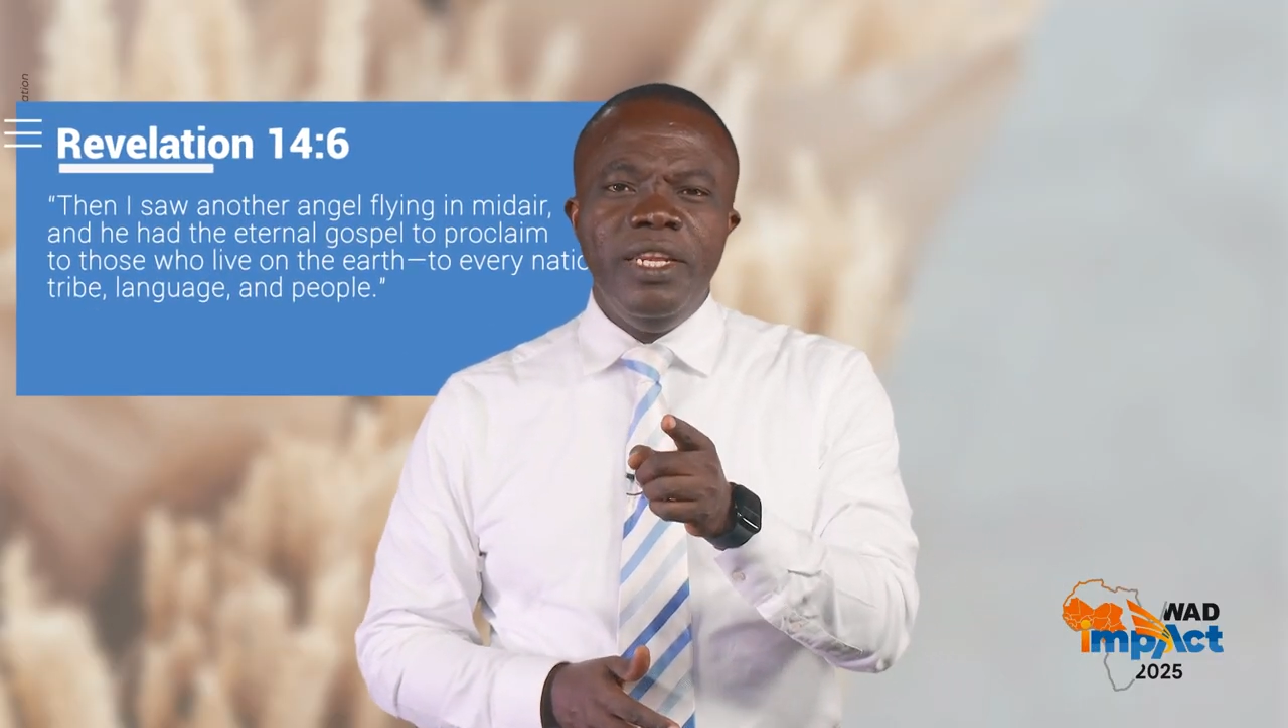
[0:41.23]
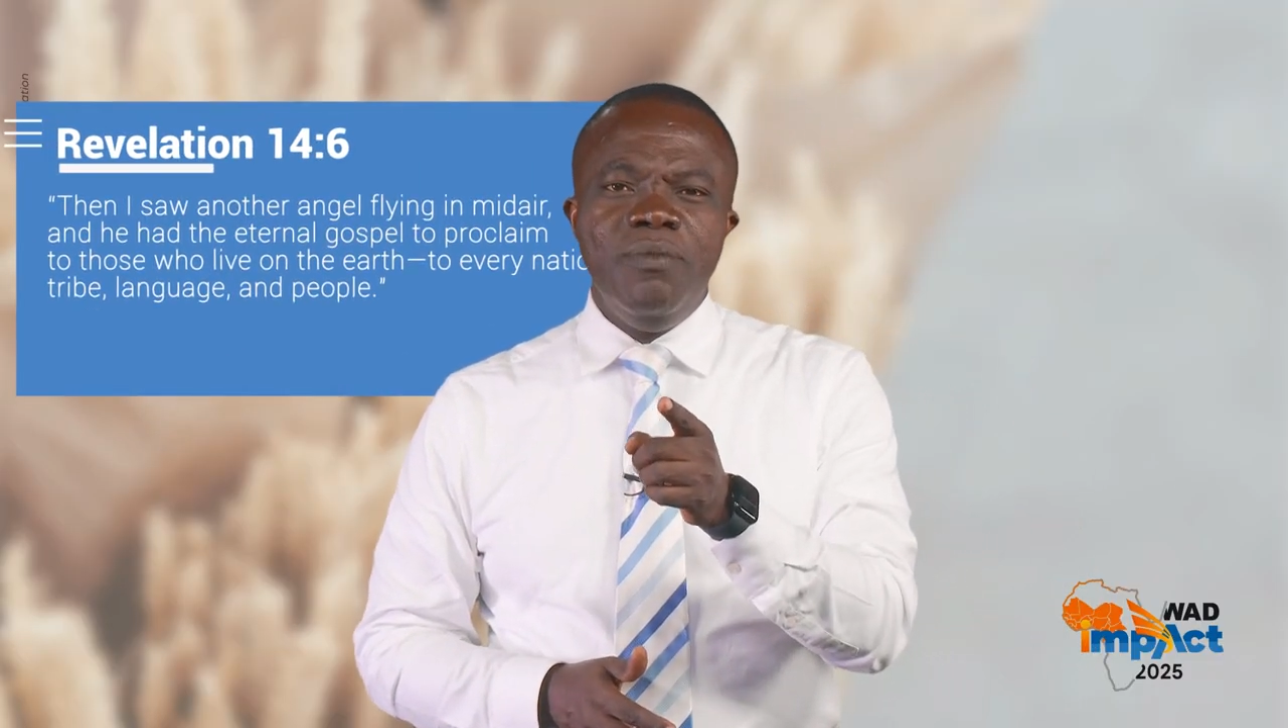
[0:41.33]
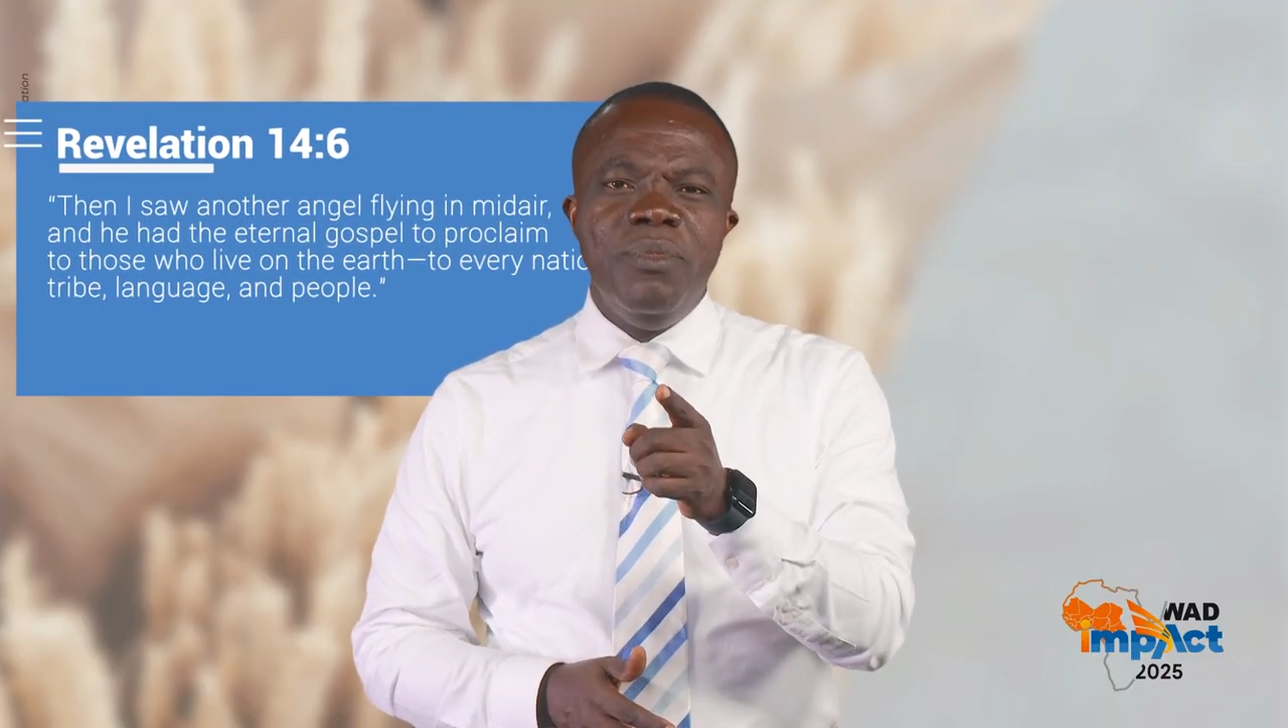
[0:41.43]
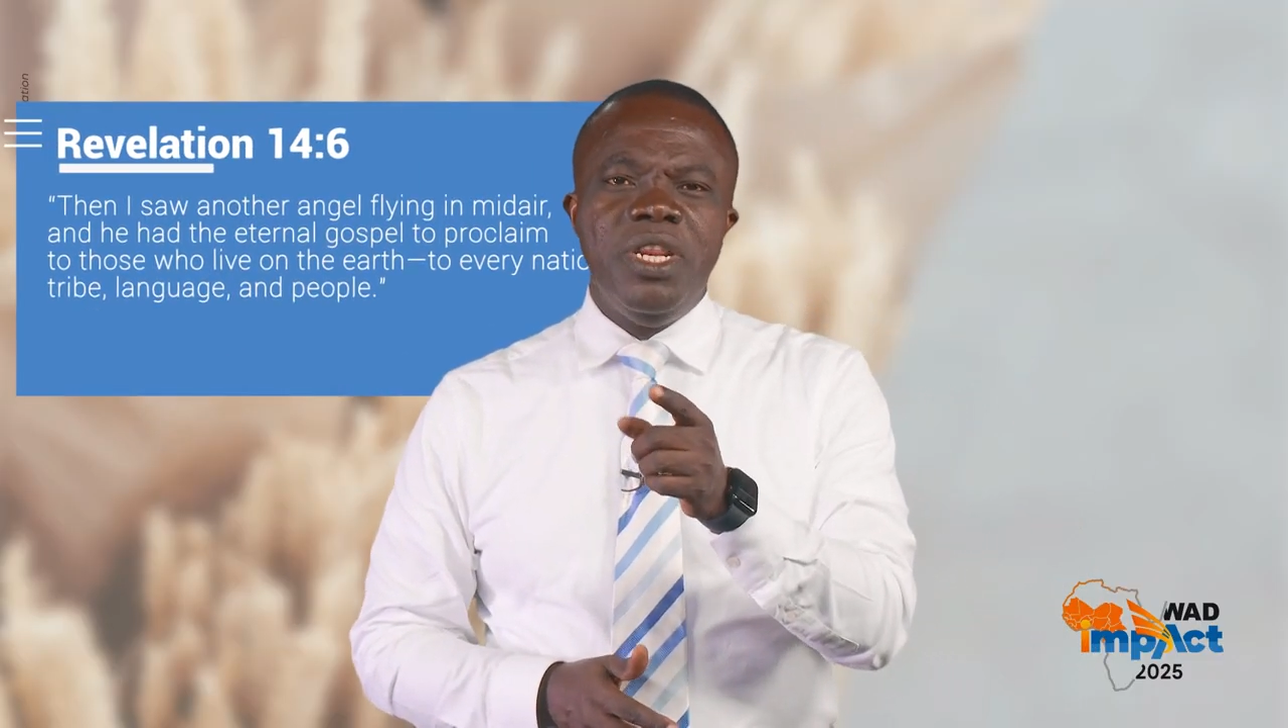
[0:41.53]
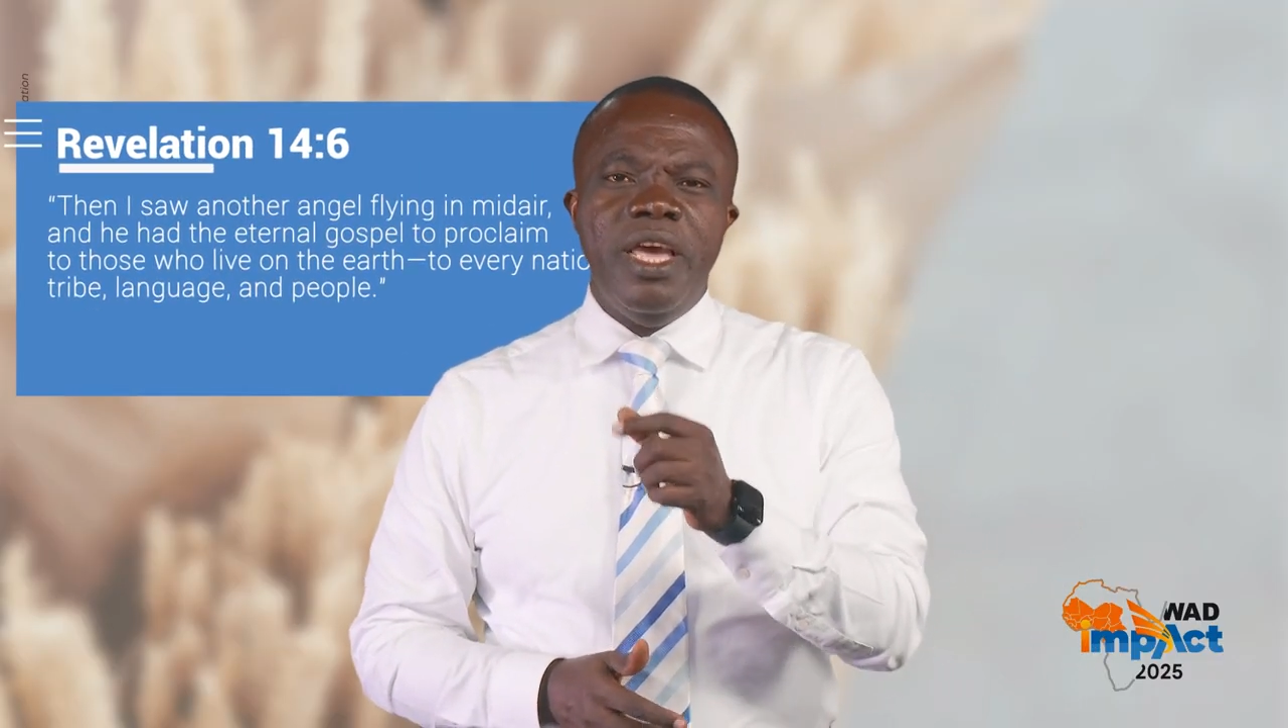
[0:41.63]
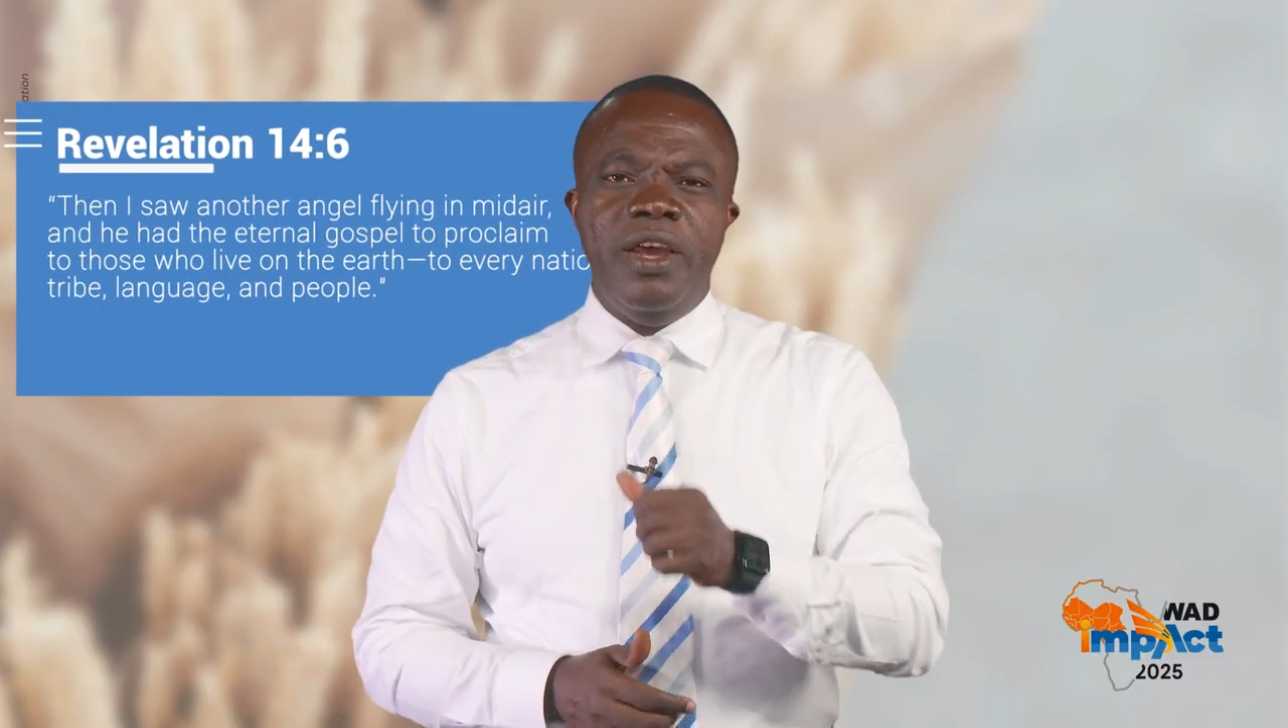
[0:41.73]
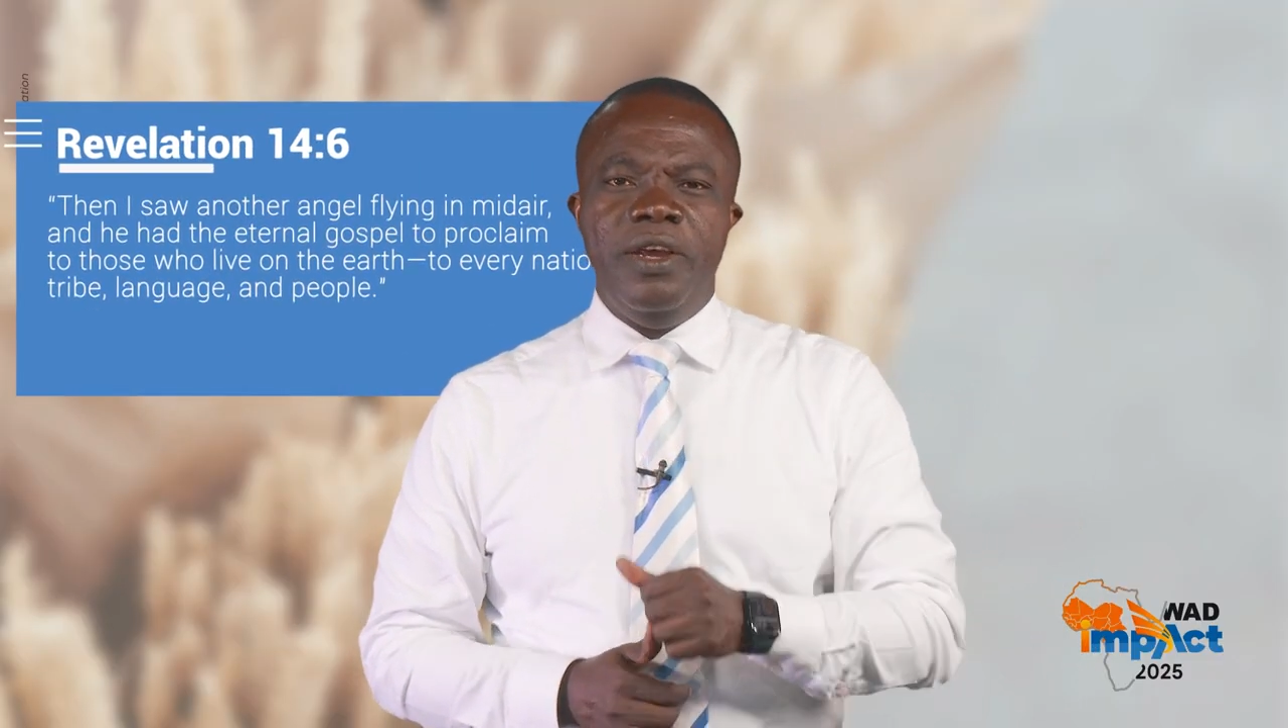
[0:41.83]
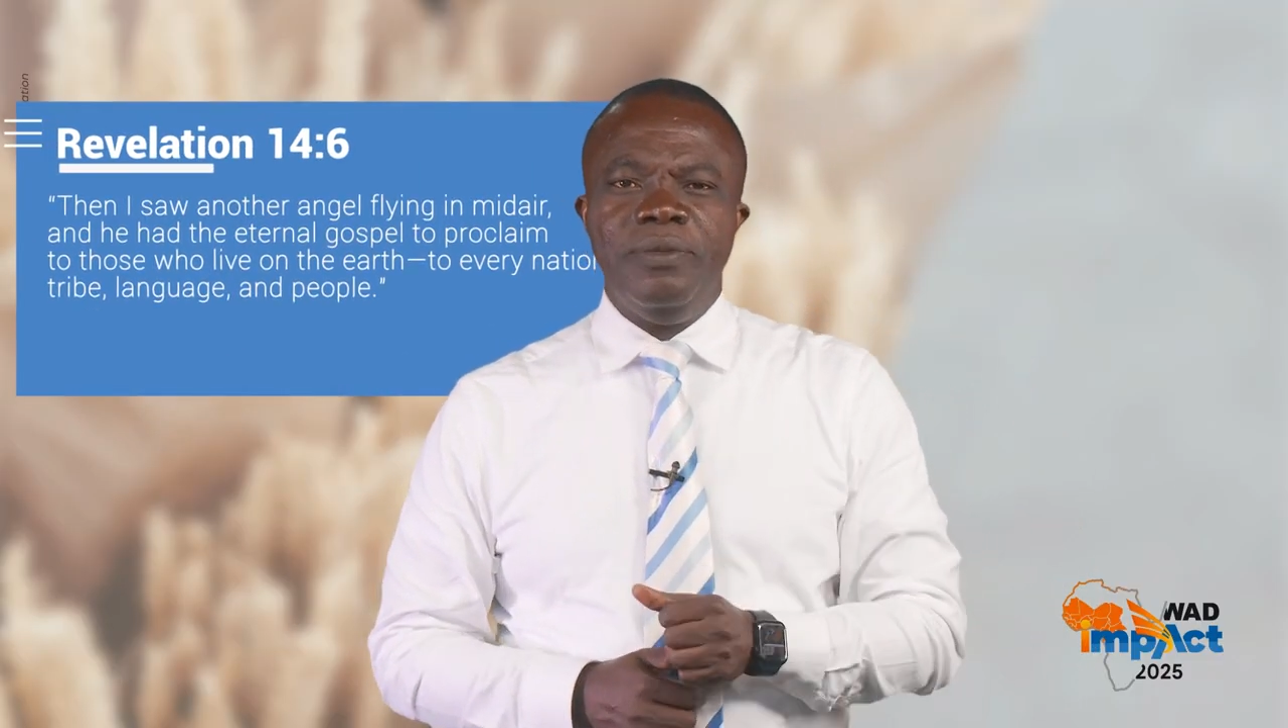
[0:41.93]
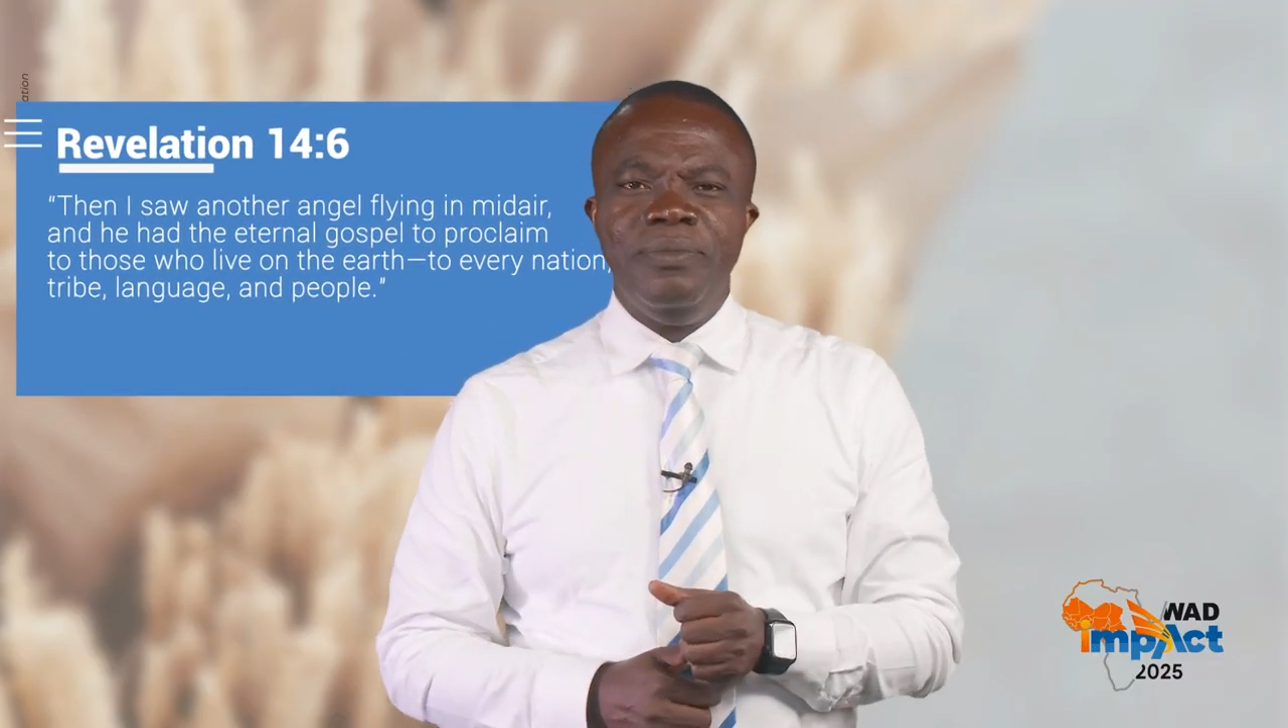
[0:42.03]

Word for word: in midair,